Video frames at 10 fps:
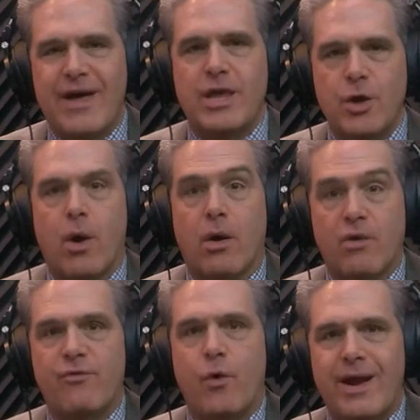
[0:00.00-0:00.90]
that you are
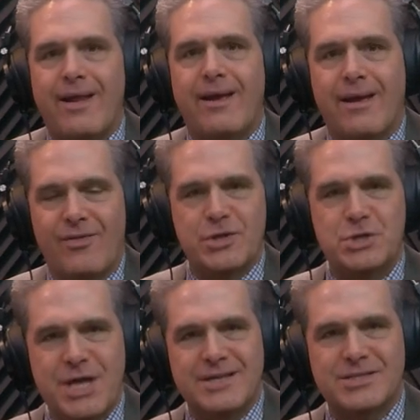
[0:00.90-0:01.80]
avoiding the
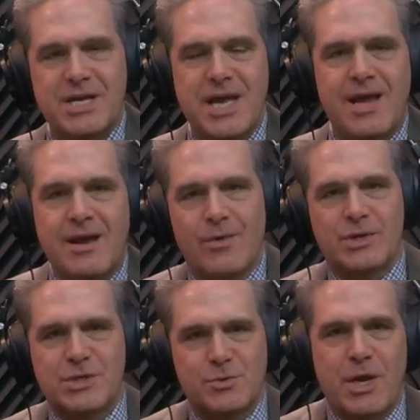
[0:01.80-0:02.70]
GST,
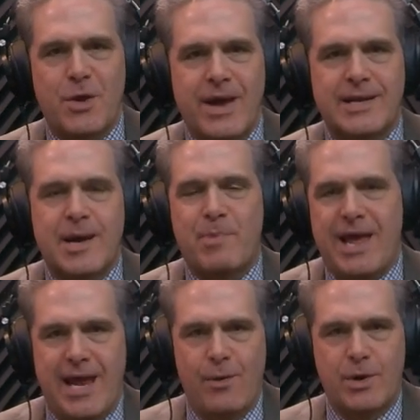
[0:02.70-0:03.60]
which is what you end up
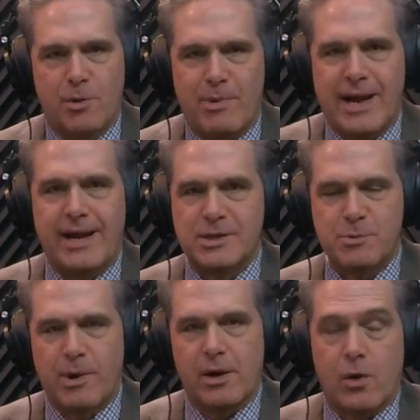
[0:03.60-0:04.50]
paying when you're buying in
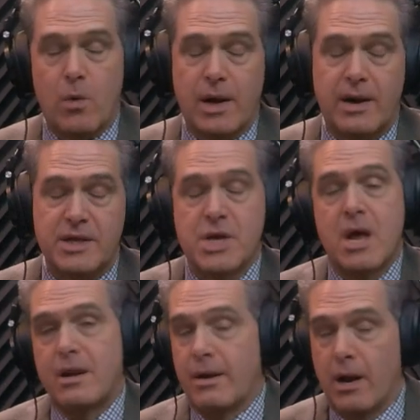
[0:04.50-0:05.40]
smaller quantities.
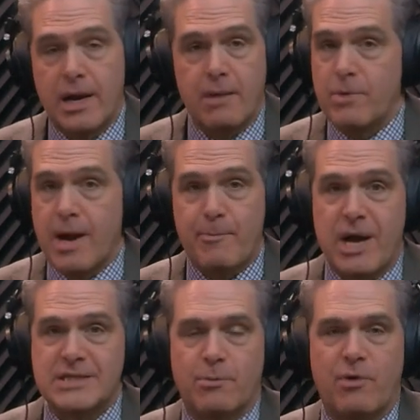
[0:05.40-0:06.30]
Not not
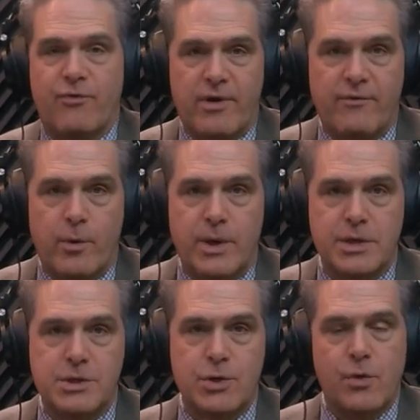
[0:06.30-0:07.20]
possible for everyone
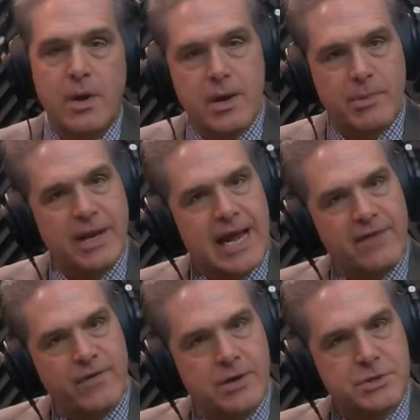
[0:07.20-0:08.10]
to do, but again,
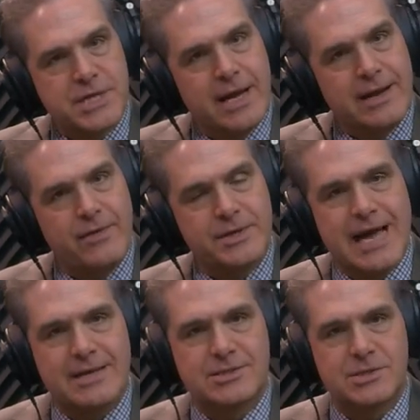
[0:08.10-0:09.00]
if you understand how the
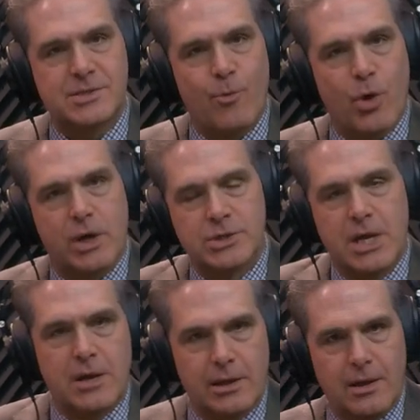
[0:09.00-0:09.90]
tax system works,
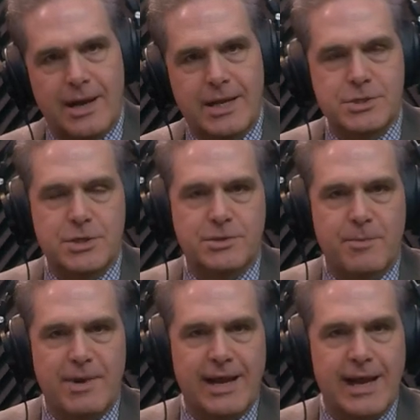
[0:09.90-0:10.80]
a lot easier
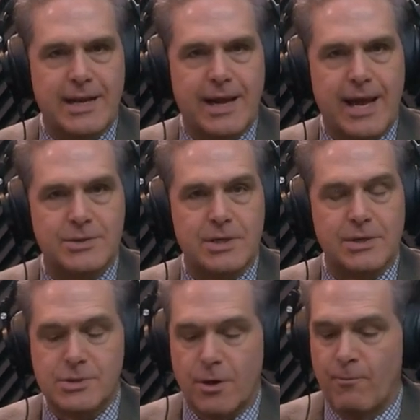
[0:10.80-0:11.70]
to mitigate against
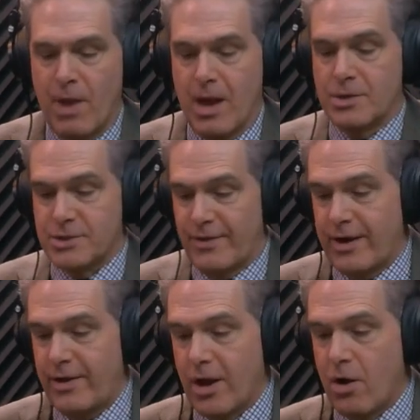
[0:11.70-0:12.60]
it. So so
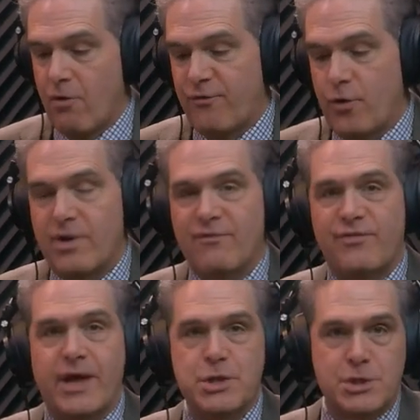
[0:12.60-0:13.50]
there you go, food
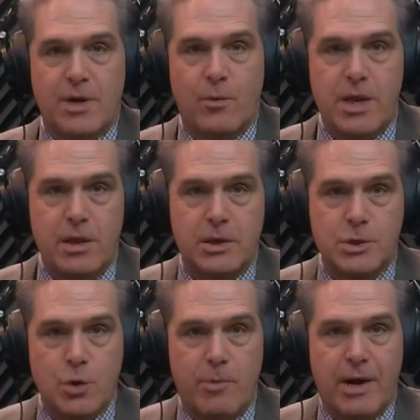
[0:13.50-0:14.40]
inflation and what you can
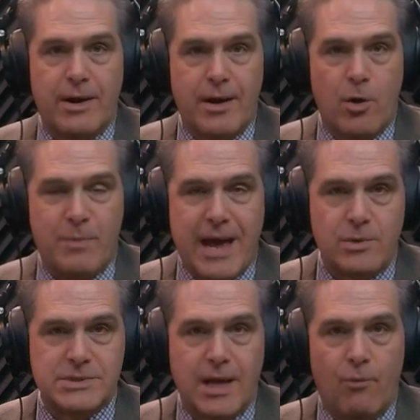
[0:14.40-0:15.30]
do about it. I hope that
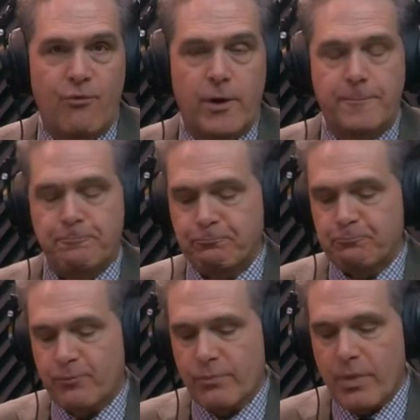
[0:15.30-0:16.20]
was helpful.
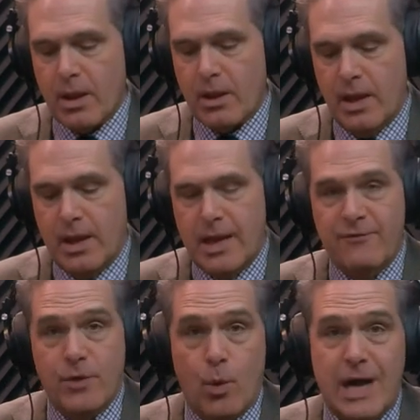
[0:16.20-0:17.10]
Uh,
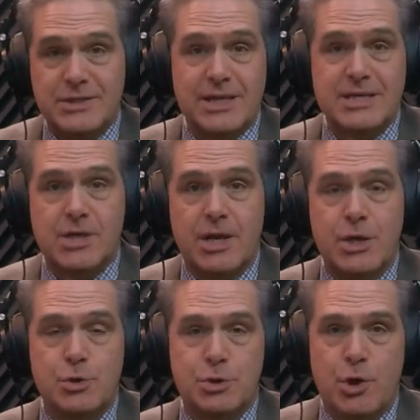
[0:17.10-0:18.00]
if you're watching this on
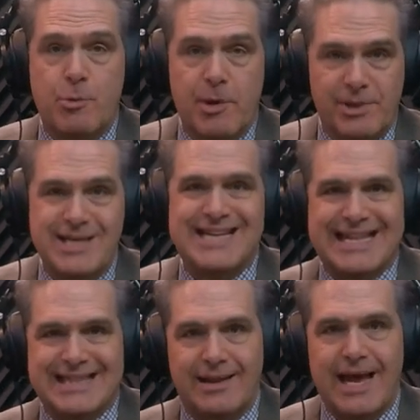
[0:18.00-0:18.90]
YouTube, please
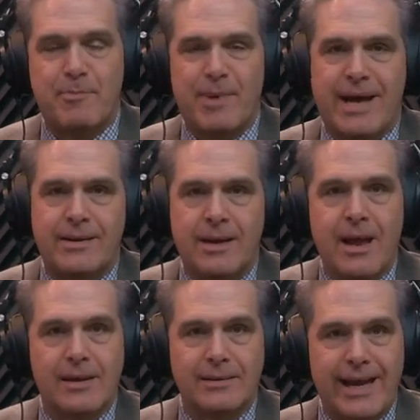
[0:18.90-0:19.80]
hit the like button,
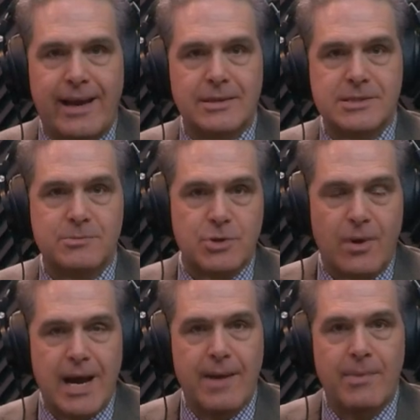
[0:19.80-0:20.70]
link,
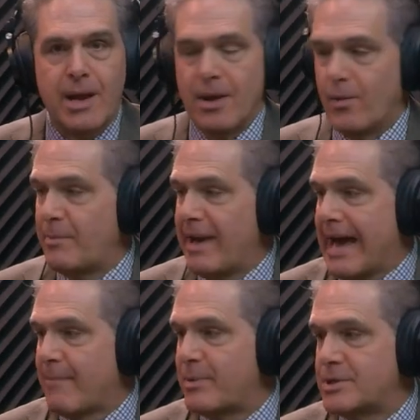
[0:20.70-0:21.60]
subscribe. We'd be
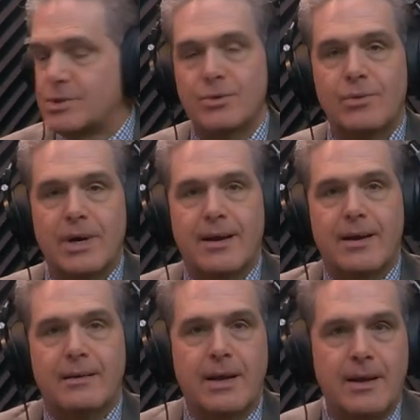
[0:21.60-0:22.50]
happy to
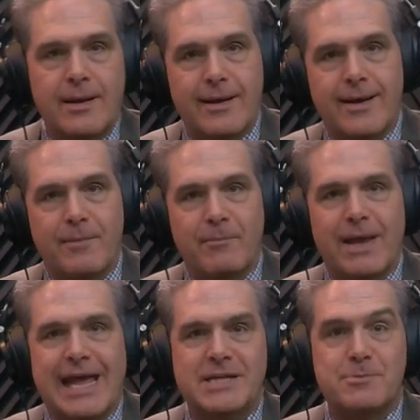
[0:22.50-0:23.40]
uh, um,
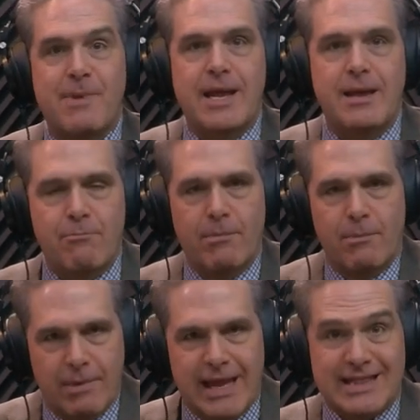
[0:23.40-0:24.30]
get as many,
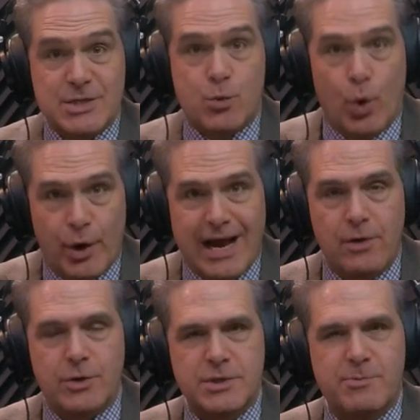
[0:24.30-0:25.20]
get this word
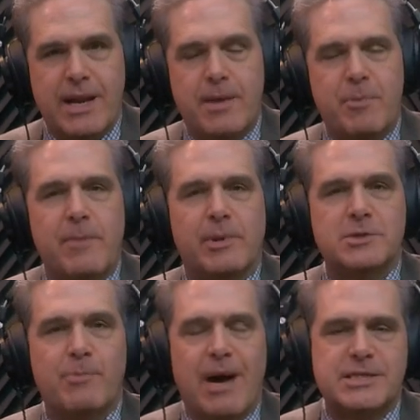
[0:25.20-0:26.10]
out to as many people
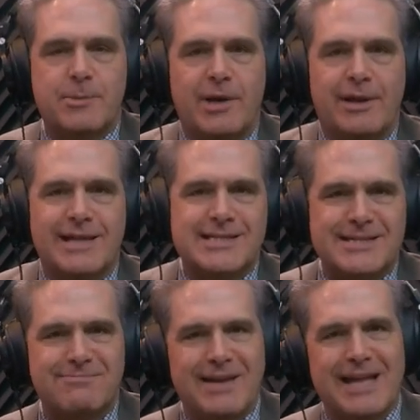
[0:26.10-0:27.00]
as possible.
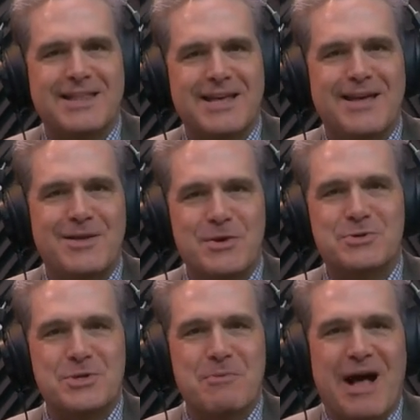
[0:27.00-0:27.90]
Let's get the
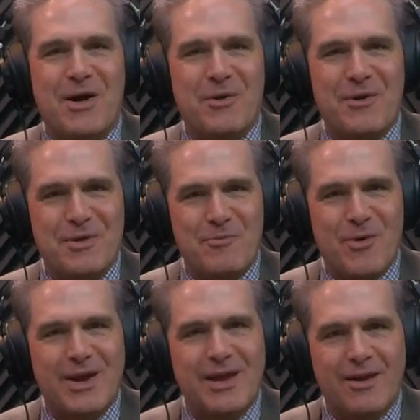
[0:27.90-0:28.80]
YouTube algorithm
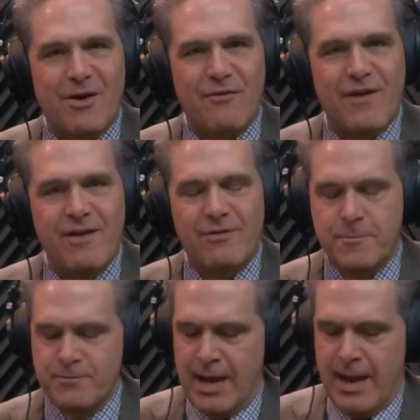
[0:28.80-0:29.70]
working in our
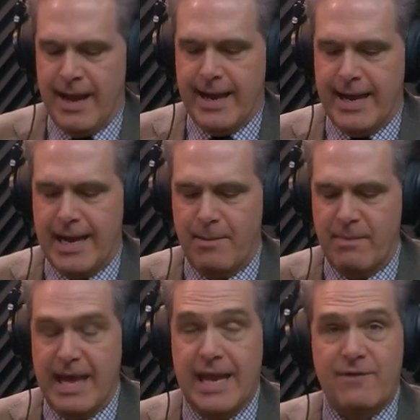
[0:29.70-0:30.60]
favor. Um,
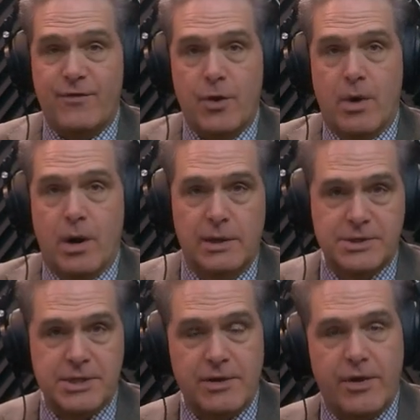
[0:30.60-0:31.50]
and if you are
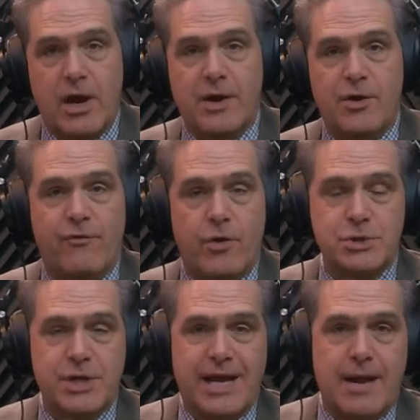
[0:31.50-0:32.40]
listening to the audio
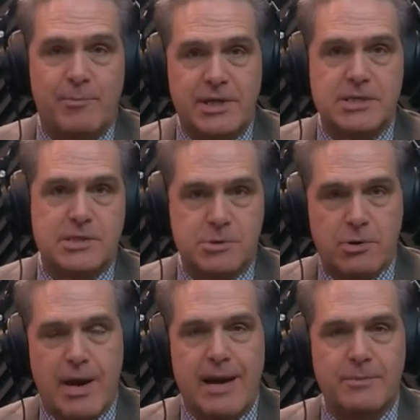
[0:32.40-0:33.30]
version, again, please
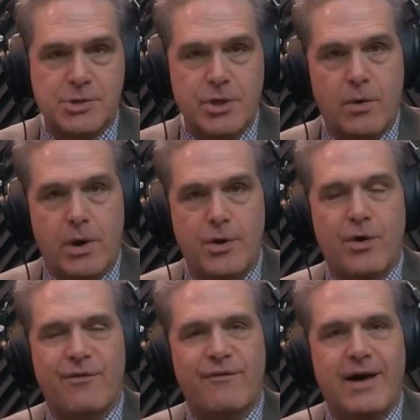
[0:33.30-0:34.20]
subscribe so you are
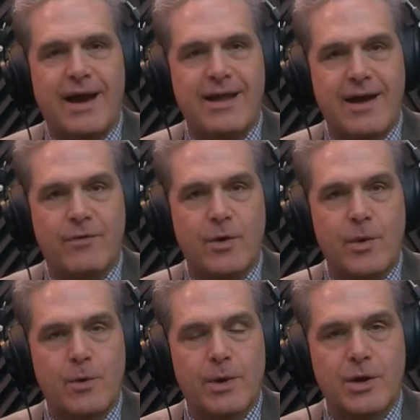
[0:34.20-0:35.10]
notified every
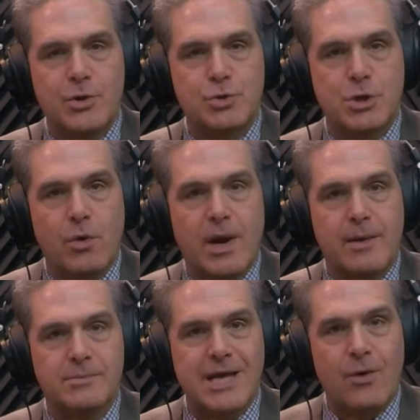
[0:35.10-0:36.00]
week when a new show
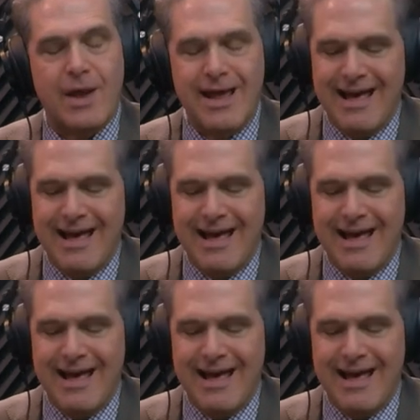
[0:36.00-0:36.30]
comes out.